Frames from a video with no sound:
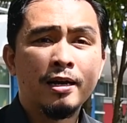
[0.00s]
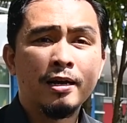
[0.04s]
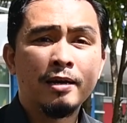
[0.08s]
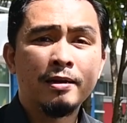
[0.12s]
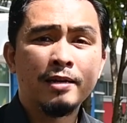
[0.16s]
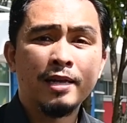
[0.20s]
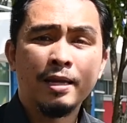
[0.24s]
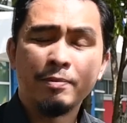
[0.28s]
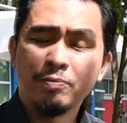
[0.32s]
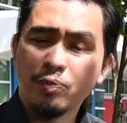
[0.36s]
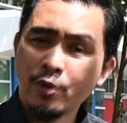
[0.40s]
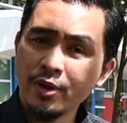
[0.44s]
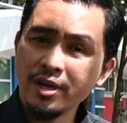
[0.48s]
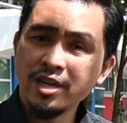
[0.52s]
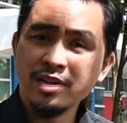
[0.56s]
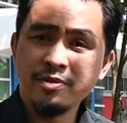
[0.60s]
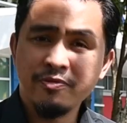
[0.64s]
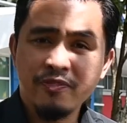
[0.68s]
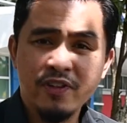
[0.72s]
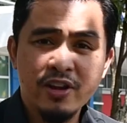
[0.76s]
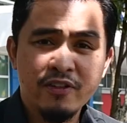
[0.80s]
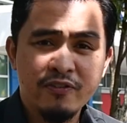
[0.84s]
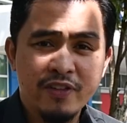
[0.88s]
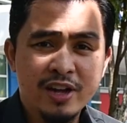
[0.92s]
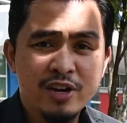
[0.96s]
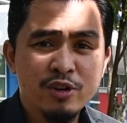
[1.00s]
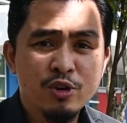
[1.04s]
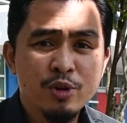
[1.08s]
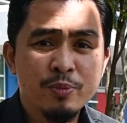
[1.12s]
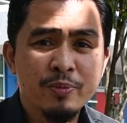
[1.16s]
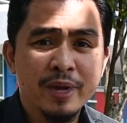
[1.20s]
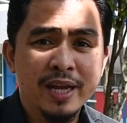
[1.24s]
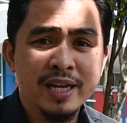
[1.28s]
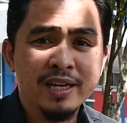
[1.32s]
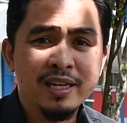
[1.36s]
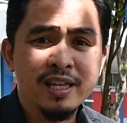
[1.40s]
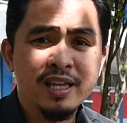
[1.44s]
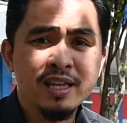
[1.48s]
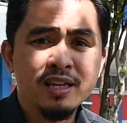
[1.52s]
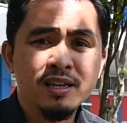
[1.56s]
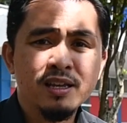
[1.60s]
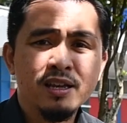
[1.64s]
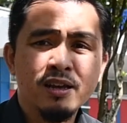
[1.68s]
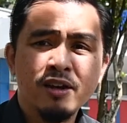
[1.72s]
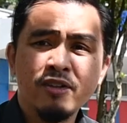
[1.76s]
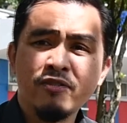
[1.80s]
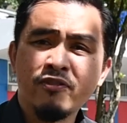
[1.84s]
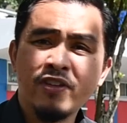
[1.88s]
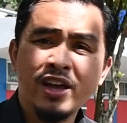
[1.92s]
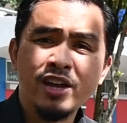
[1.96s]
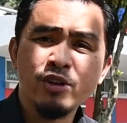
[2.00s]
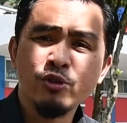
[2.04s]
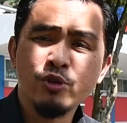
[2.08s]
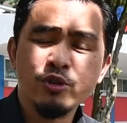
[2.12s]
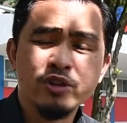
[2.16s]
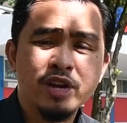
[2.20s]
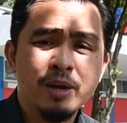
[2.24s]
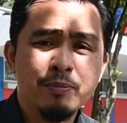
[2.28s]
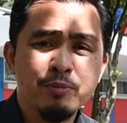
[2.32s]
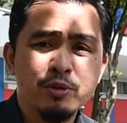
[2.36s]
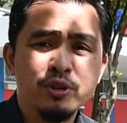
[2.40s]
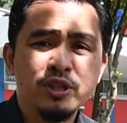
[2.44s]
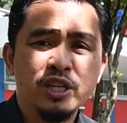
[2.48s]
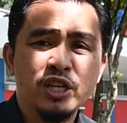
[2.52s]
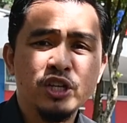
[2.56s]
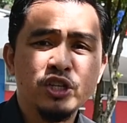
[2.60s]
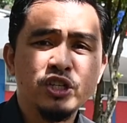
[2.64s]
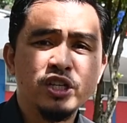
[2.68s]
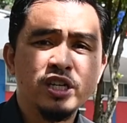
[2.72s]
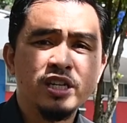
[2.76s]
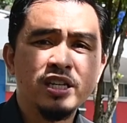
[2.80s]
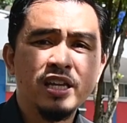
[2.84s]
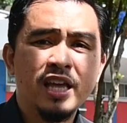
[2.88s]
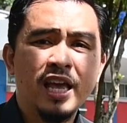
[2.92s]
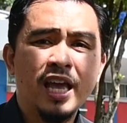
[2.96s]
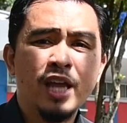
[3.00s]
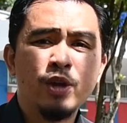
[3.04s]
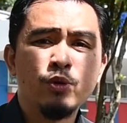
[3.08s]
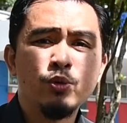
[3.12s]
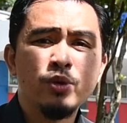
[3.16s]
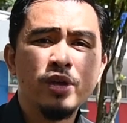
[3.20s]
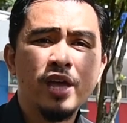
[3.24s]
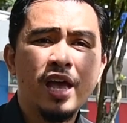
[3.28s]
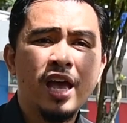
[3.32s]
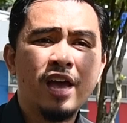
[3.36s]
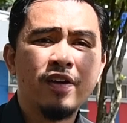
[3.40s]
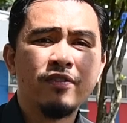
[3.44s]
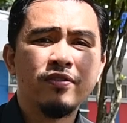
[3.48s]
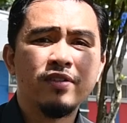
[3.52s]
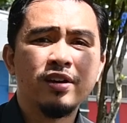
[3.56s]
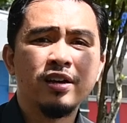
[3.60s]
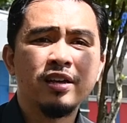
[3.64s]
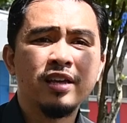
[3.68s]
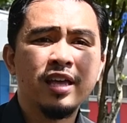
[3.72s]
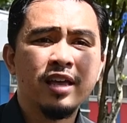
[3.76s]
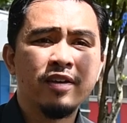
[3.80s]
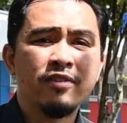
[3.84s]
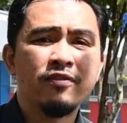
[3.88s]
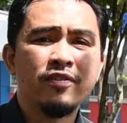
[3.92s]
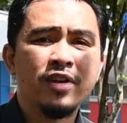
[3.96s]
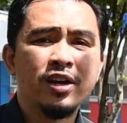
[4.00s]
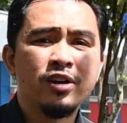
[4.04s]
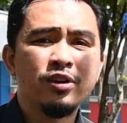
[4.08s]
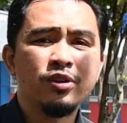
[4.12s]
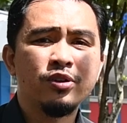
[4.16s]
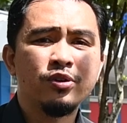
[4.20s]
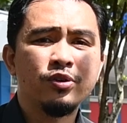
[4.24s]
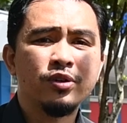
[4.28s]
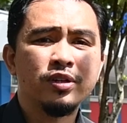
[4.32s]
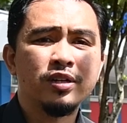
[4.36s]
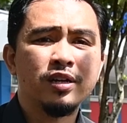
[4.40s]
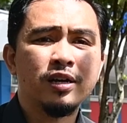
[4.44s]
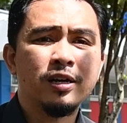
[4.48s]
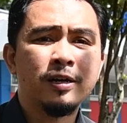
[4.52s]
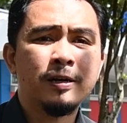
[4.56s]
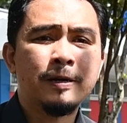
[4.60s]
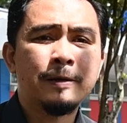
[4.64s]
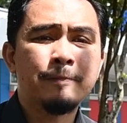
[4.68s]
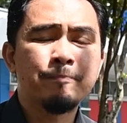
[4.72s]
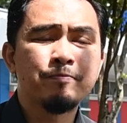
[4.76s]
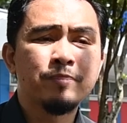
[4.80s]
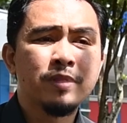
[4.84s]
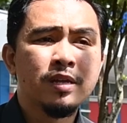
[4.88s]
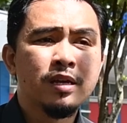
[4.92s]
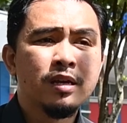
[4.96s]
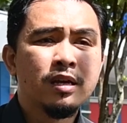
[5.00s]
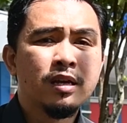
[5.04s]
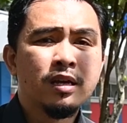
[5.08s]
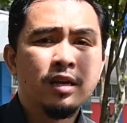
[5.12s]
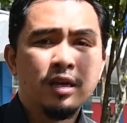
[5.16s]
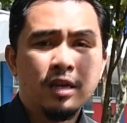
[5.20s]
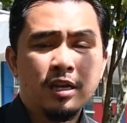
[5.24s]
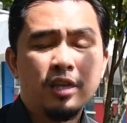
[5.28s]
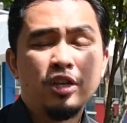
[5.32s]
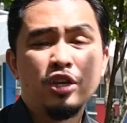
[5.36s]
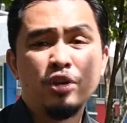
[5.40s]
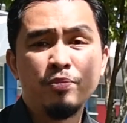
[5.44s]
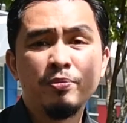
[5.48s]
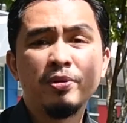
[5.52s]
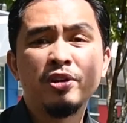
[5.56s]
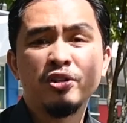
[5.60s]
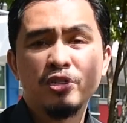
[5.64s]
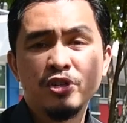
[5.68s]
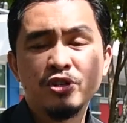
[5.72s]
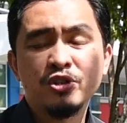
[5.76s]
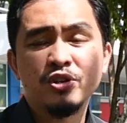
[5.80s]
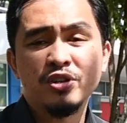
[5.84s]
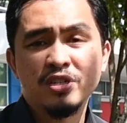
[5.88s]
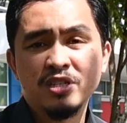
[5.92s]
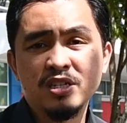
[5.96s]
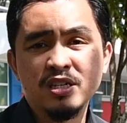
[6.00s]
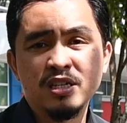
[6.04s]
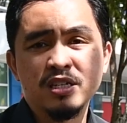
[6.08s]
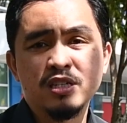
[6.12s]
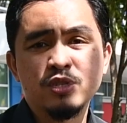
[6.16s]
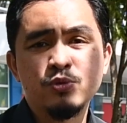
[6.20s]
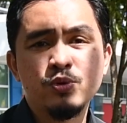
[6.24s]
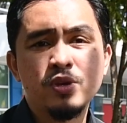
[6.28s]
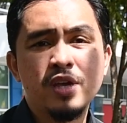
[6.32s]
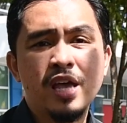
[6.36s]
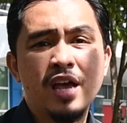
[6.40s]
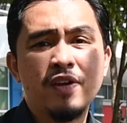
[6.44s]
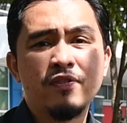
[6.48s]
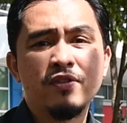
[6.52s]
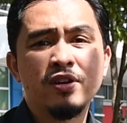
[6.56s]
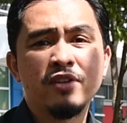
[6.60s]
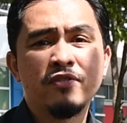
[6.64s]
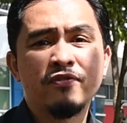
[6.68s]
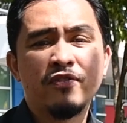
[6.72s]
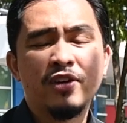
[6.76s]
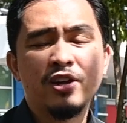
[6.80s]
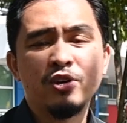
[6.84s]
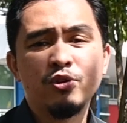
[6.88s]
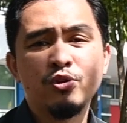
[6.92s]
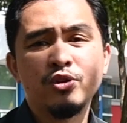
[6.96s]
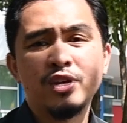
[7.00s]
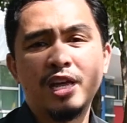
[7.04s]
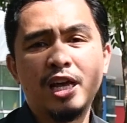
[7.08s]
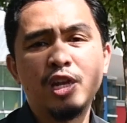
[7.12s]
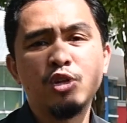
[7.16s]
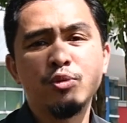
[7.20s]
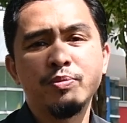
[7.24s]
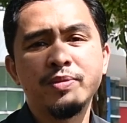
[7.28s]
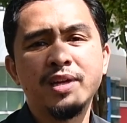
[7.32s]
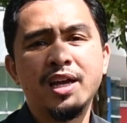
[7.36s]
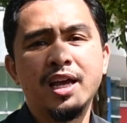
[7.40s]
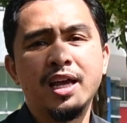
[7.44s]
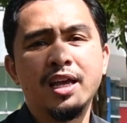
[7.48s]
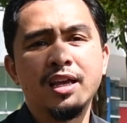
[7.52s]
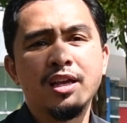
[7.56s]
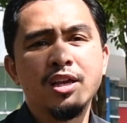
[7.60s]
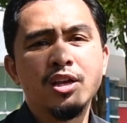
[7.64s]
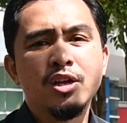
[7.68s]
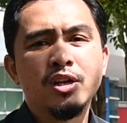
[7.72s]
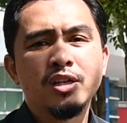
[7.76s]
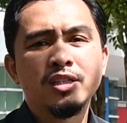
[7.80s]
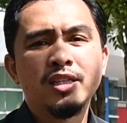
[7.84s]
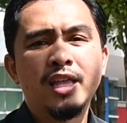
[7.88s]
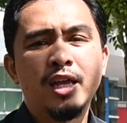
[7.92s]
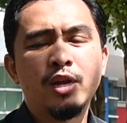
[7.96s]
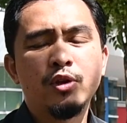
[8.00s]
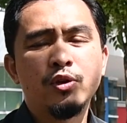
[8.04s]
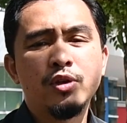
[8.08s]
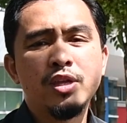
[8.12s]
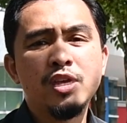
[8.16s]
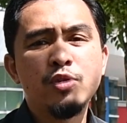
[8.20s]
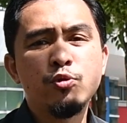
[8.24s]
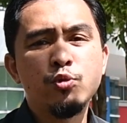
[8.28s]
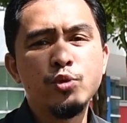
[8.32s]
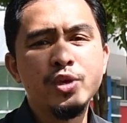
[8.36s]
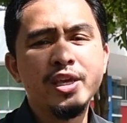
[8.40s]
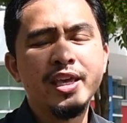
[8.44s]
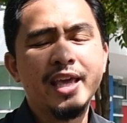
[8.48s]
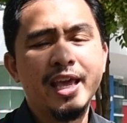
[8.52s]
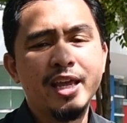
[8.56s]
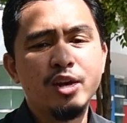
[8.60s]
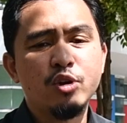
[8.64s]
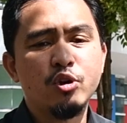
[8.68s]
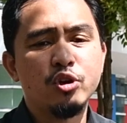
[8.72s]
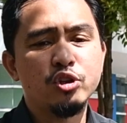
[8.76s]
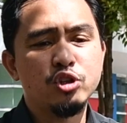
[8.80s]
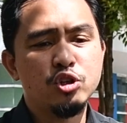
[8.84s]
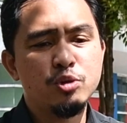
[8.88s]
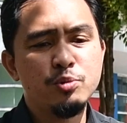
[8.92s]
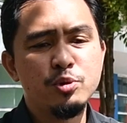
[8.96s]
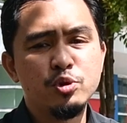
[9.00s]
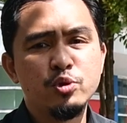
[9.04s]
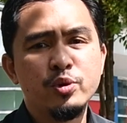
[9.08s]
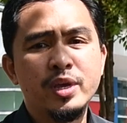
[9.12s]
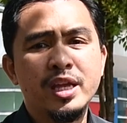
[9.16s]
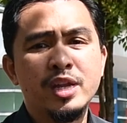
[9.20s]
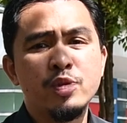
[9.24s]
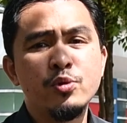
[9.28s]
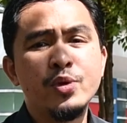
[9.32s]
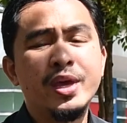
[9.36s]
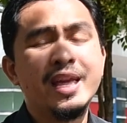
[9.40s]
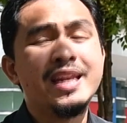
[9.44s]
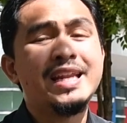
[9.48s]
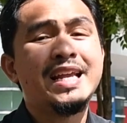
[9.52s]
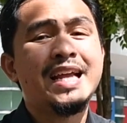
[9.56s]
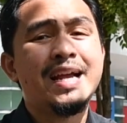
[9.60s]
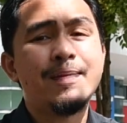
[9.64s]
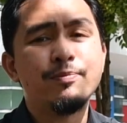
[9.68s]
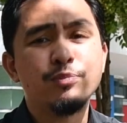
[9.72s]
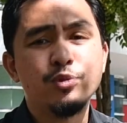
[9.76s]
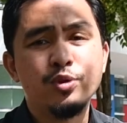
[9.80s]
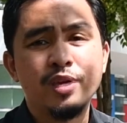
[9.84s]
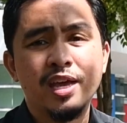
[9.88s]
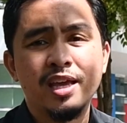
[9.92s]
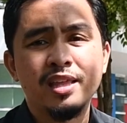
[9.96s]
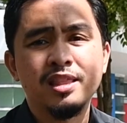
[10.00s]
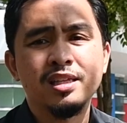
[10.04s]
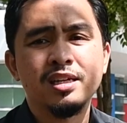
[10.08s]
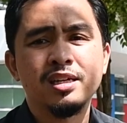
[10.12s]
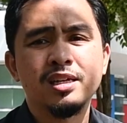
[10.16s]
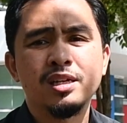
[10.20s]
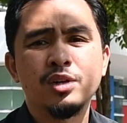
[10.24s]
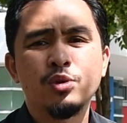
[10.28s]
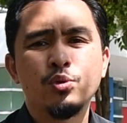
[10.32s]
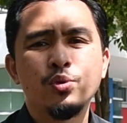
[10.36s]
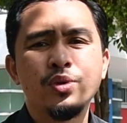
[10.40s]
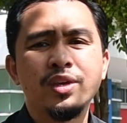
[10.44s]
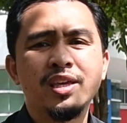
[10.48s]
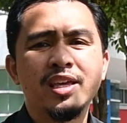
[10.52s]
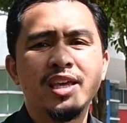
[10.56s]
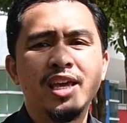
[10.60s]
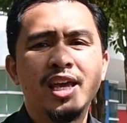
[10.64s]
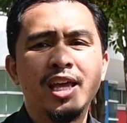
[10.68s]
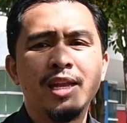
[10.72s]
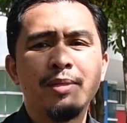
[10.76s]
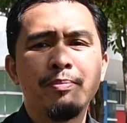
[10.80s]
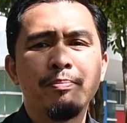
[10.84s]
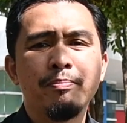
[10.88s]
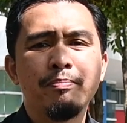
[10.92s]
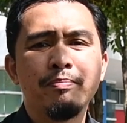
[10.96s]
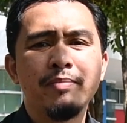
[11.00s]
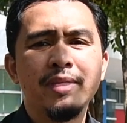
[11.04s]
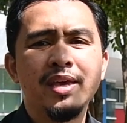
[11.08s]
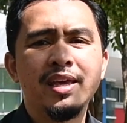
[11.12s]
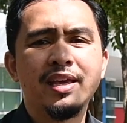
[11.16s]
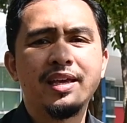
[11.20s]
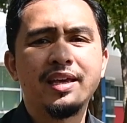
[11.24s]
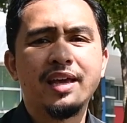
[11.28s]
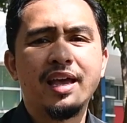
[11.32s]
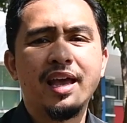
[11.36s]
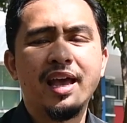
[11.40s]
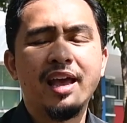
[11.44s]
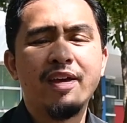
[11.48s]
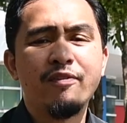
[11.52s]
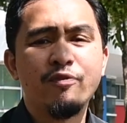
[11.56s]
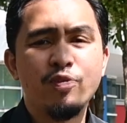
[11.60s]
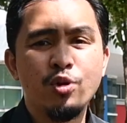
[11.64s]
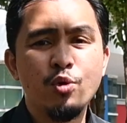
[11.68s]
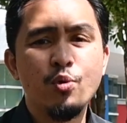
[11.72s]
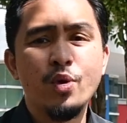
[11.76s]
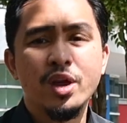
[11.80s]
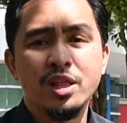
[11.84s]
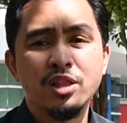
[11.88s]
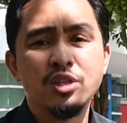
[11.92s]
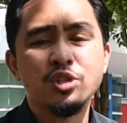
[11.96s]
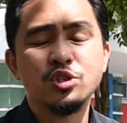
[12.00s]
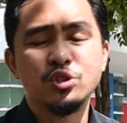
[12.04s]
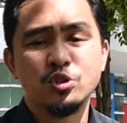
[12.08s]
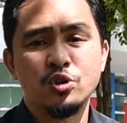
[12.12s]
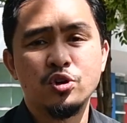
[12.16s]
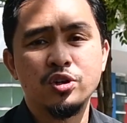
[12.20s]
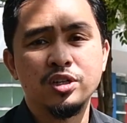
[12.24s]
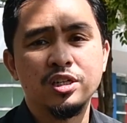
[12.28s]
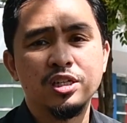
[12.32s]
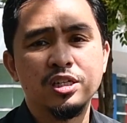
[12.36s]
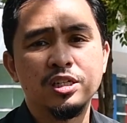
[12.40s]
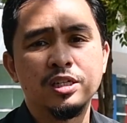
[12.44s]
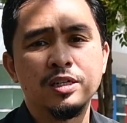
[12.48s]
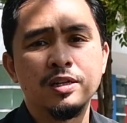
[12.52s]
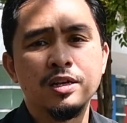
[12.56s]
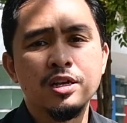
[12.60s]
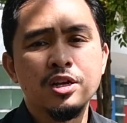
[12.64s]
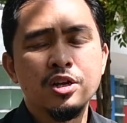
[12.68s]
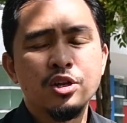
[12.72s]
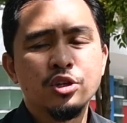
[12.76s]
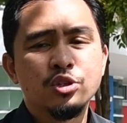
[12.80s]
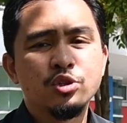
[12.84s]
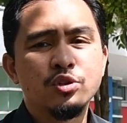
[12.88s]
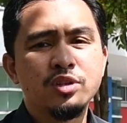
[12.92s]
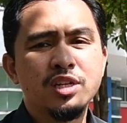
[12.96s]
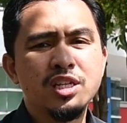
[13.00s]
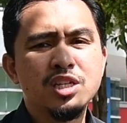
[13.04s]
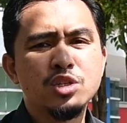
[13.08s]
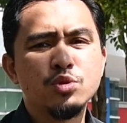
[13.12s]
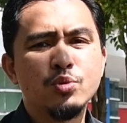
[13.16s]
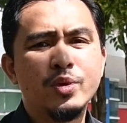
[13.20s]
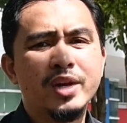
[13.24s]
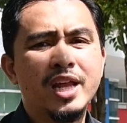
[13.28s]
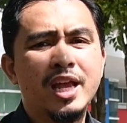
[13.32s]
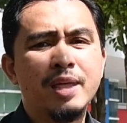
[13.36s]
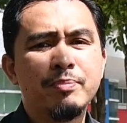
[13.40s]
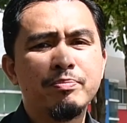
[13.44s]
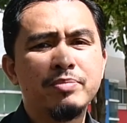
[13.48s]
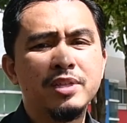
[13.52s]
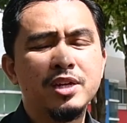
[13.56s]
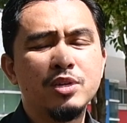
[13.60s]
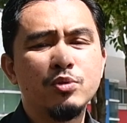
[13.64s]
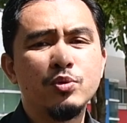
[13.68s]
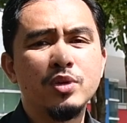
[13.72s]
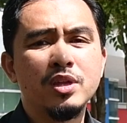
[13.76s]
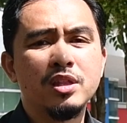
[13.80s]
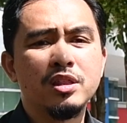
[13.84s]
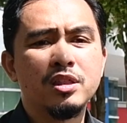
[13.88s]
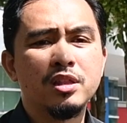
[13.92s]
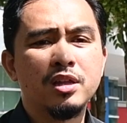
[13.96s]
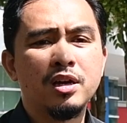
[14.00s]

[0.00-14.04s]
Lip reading: number one, very good branding, a very good reputation, and we have a very good human resources. We have a very good alumni that if we can contribute together, we can come together, we can make everyone stronger. So this is what happened with